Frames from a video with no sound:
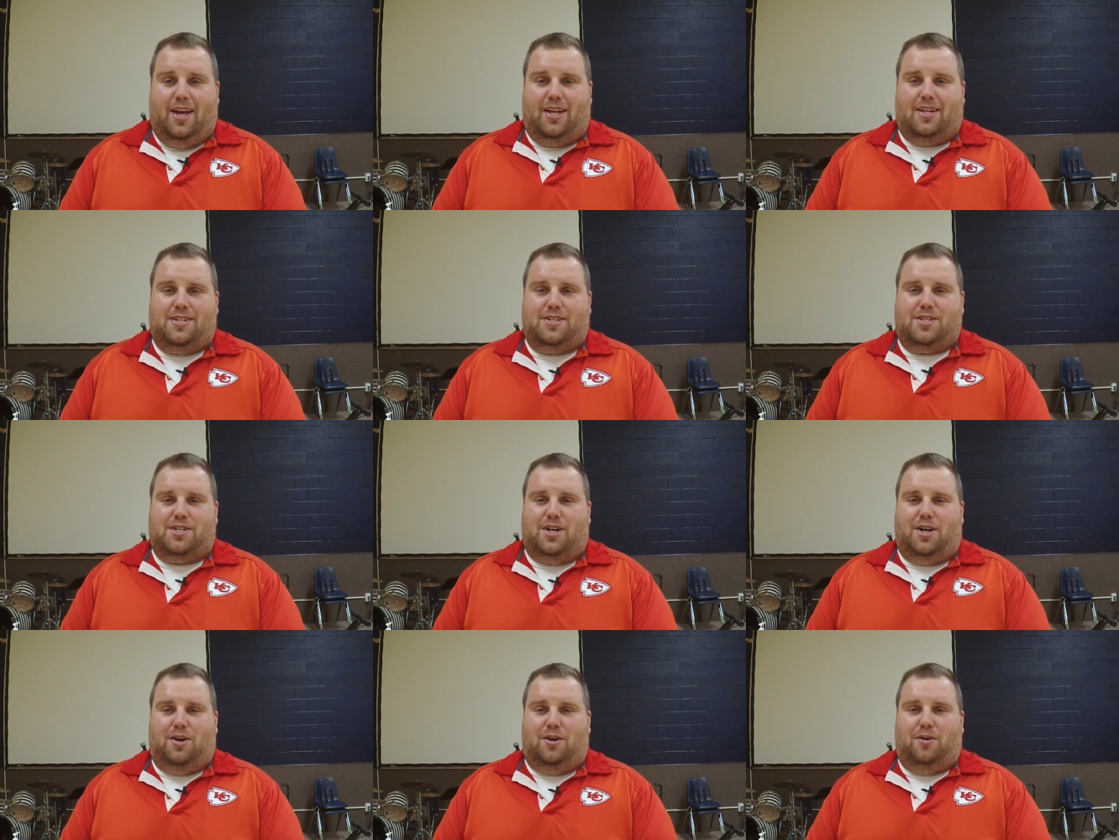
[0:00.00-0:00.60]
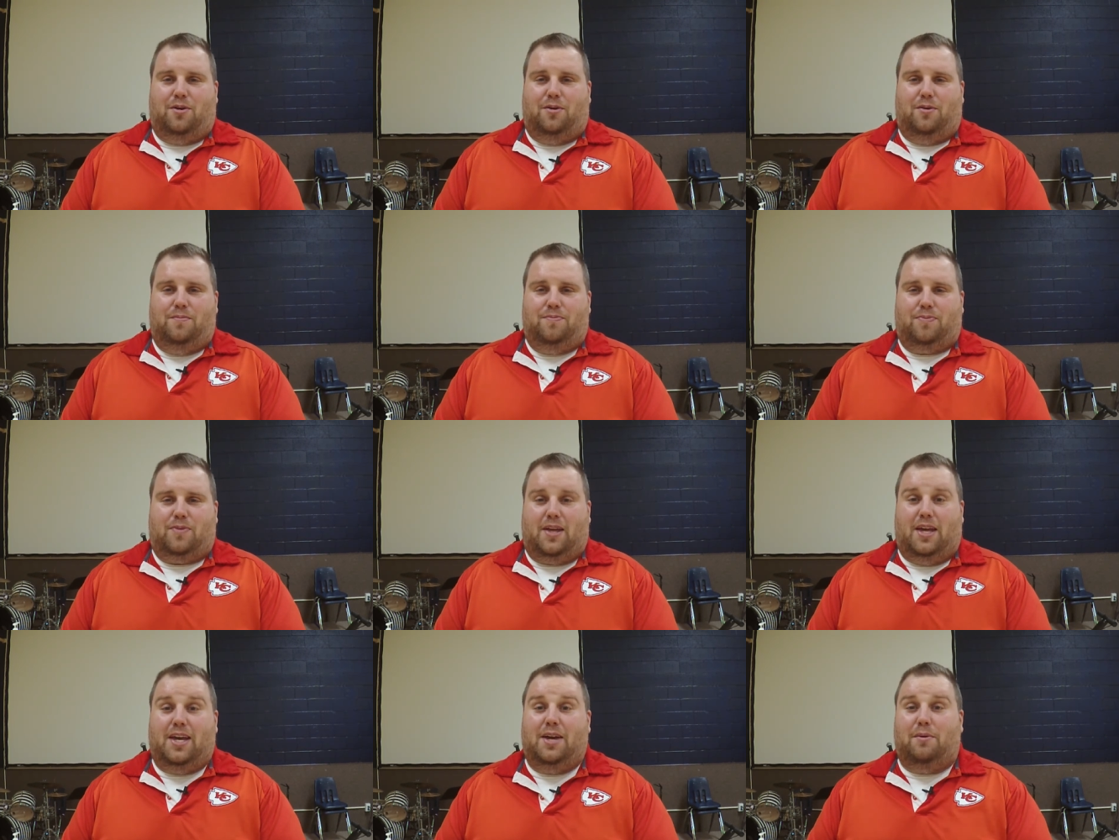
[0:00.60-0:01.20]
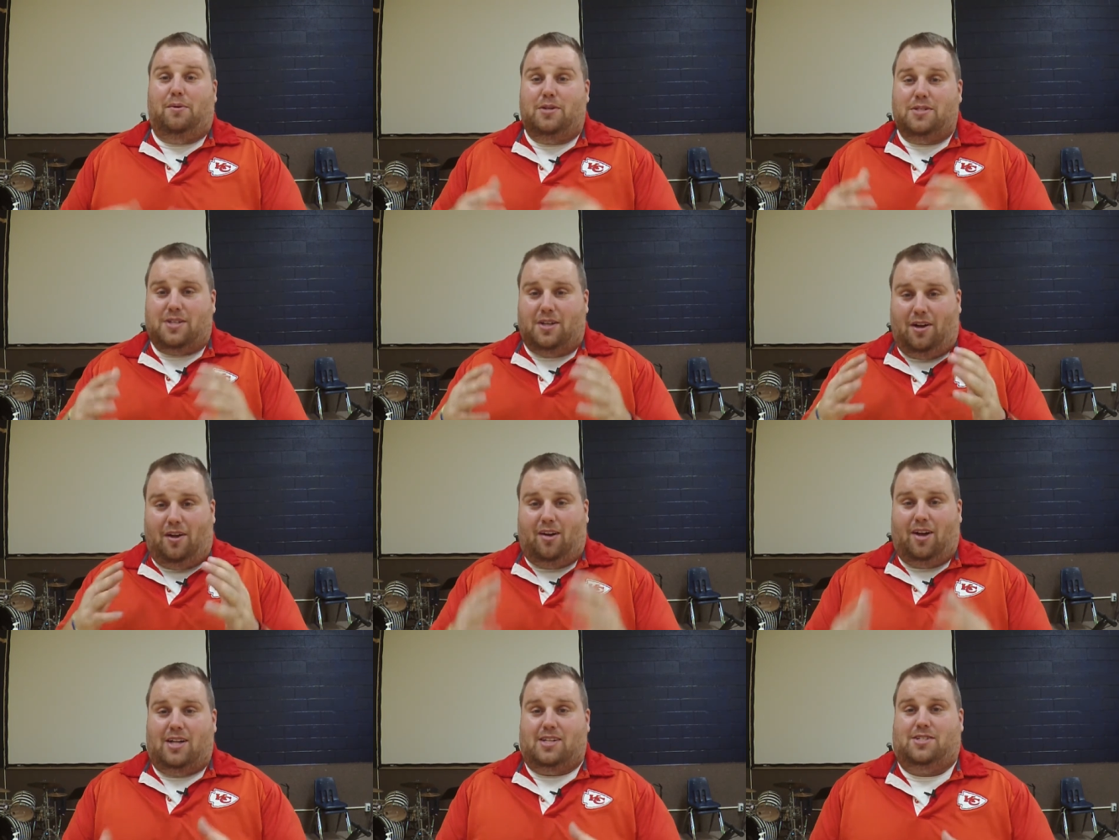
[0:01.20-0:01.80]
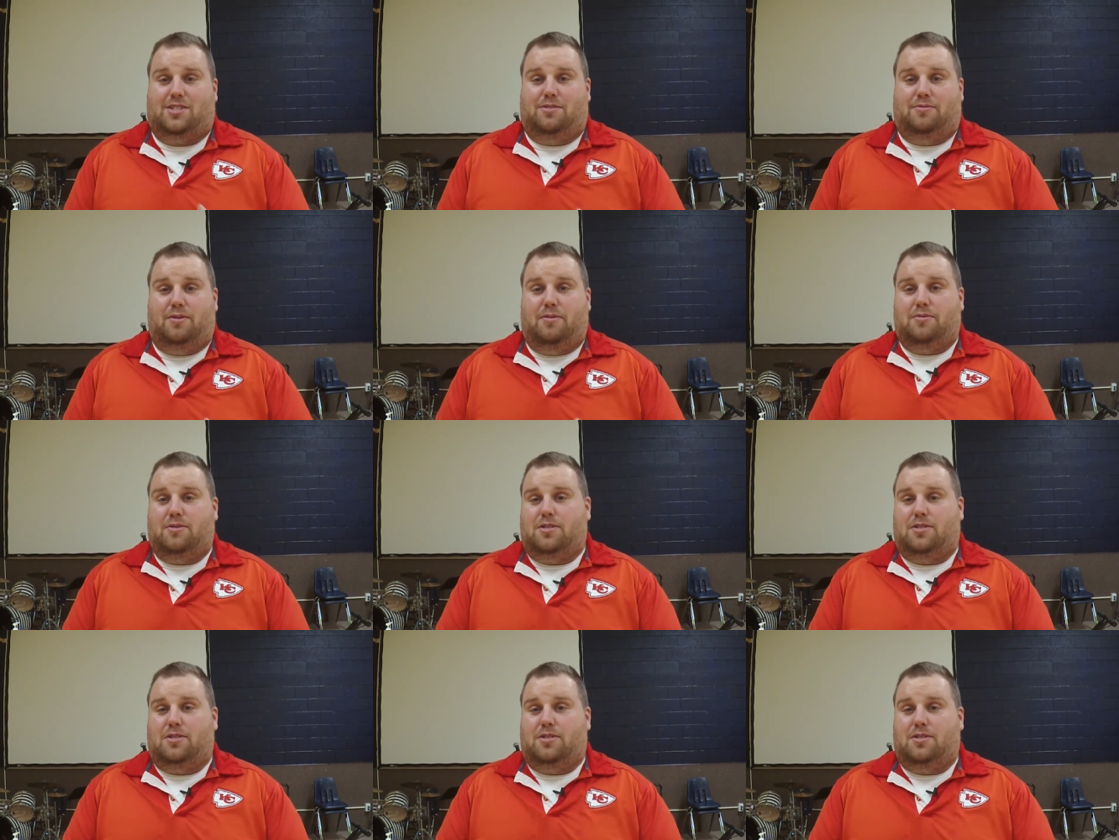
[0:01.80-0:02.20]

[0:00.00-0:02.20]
And so it was awesome.